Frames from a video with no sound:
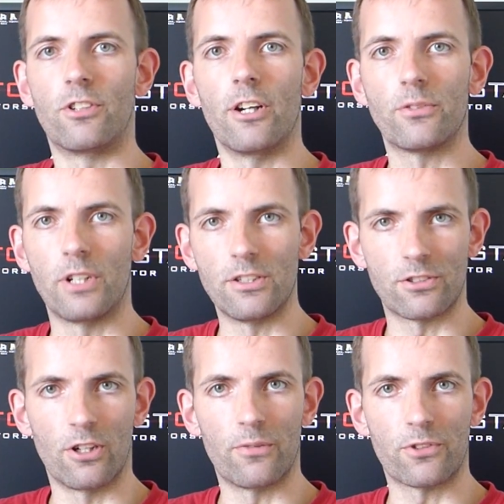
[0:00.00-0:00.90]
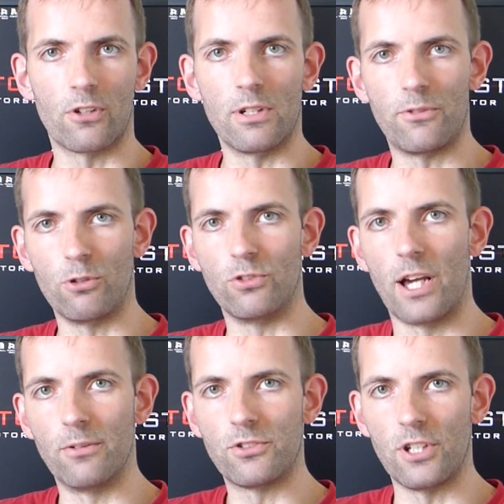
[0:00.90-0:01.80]
drivetrain stuff, so if you
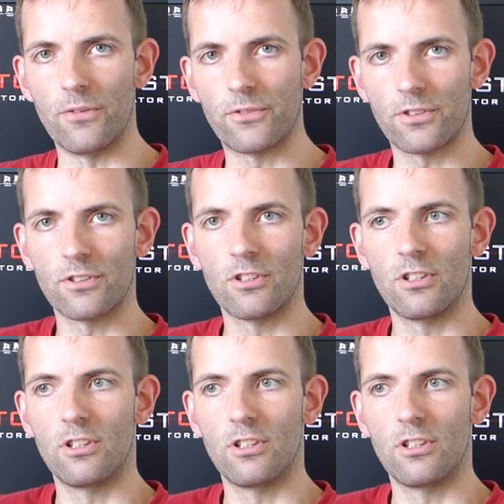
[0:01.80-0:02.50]
downshift